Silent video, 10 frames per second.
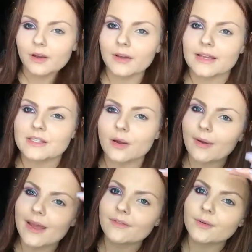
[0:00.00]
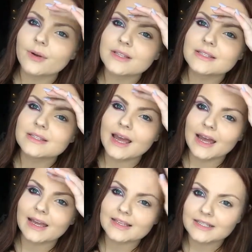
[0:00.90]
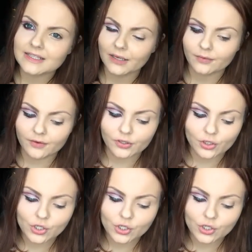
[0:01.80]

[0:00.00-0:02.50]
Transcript: Okay, so everyone's eyes are different.